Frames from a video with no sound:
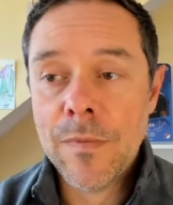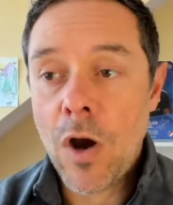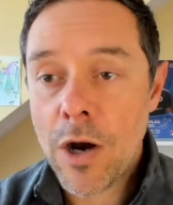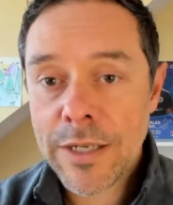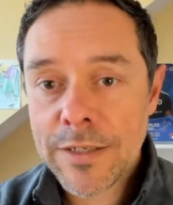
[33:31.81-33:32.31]

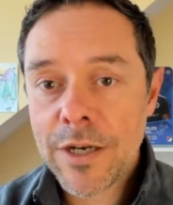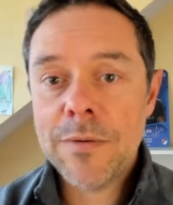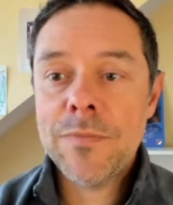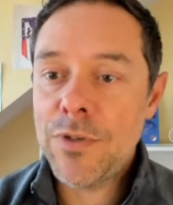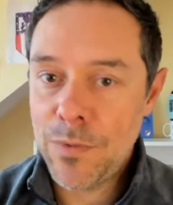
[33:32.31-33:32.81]
August
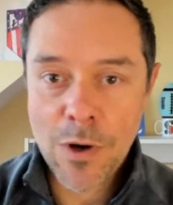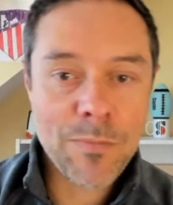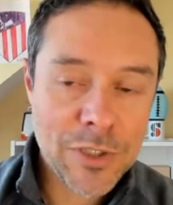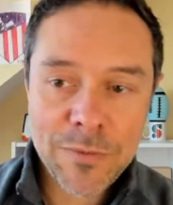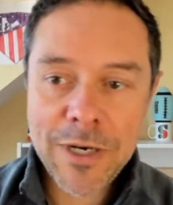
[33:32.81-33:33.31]
comes, you all
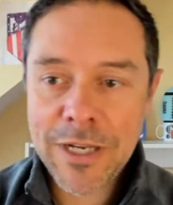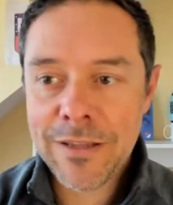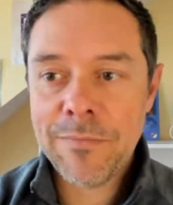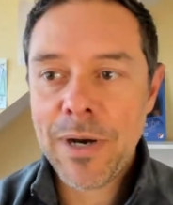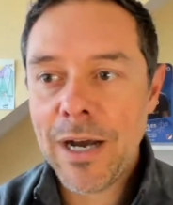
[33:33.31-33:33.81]
put your money in
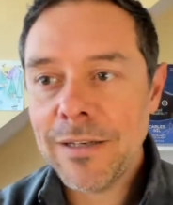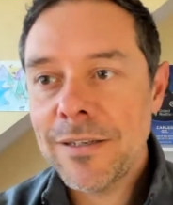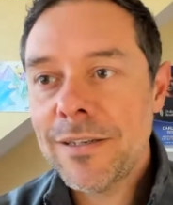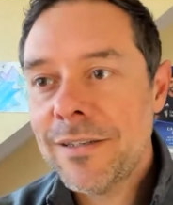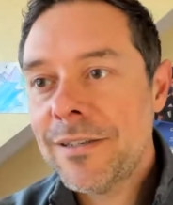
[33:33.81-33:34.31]
the pot,
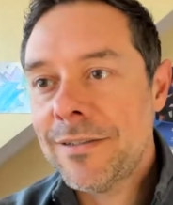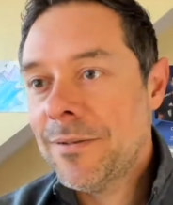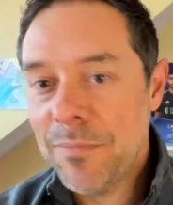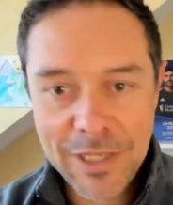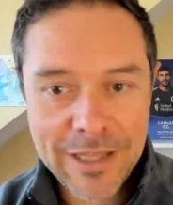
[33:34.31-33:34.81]

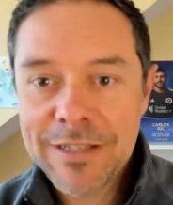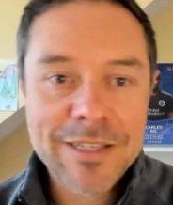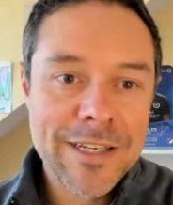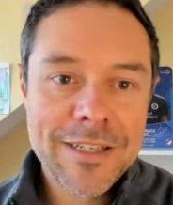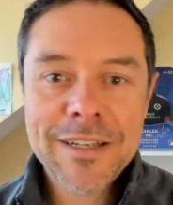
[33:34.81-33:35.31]
play the
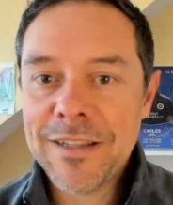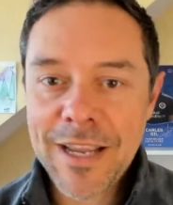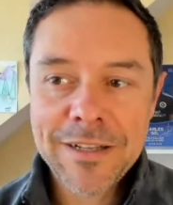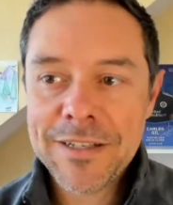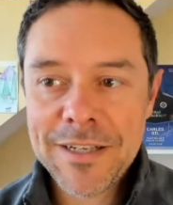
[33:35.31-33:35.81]
season. At the
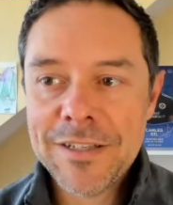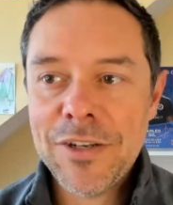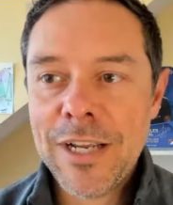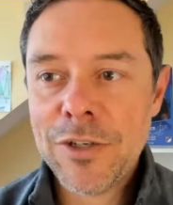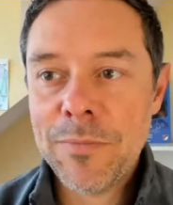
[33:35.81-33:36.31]
end of the season, you
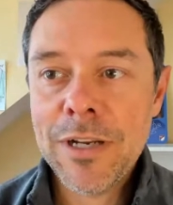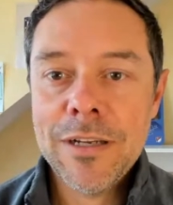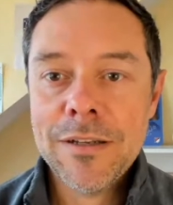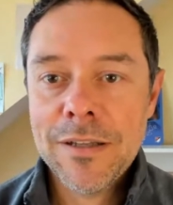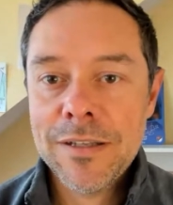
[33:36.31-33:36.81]
get your money.
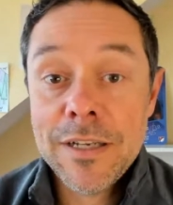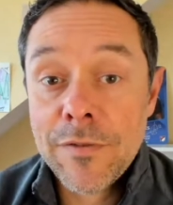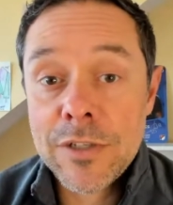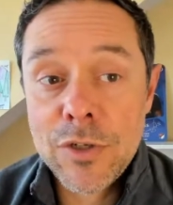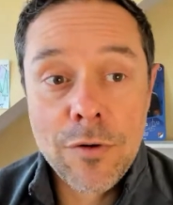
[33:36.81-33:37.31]
The
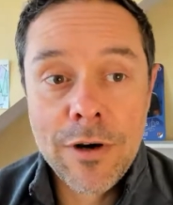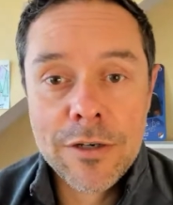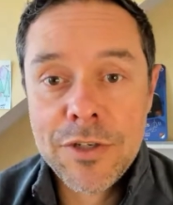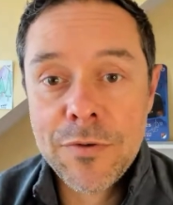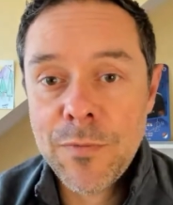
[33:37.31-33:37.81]
difference in Sorare
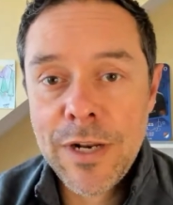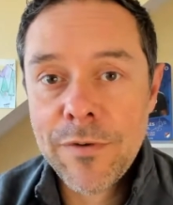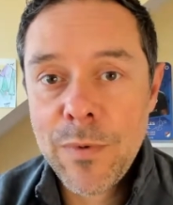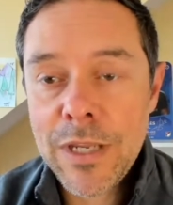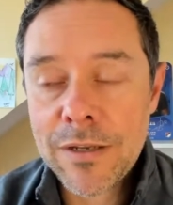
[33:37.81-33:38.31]
is you can win every
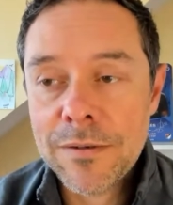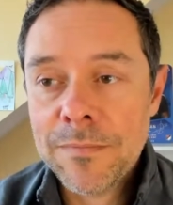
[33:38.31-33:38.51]
week.